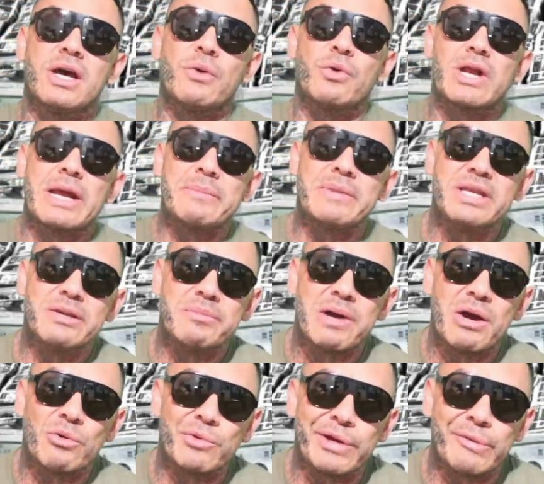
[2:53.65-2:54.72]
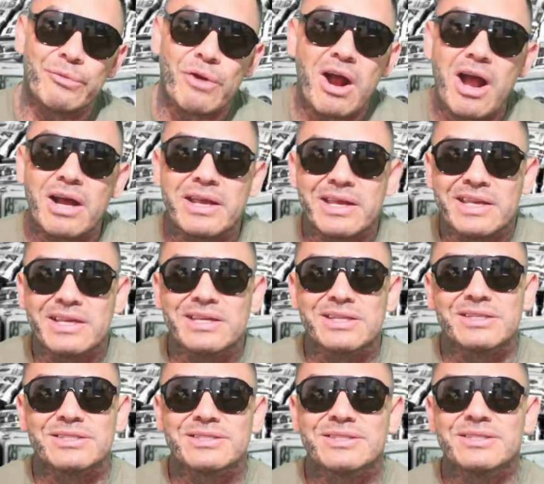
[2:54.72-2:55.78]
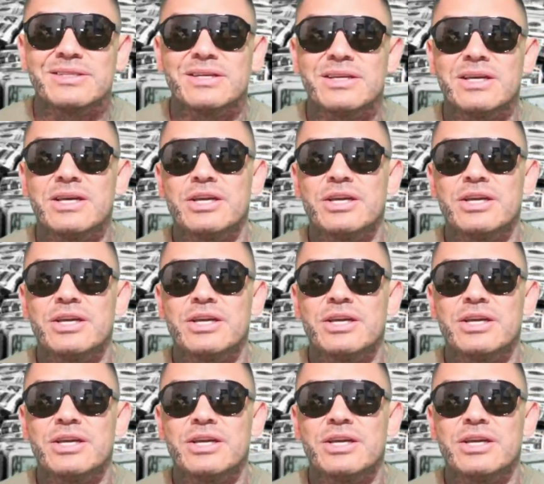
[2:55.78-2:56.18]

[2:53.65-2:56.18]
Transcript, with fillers: And what I mean about re-rock is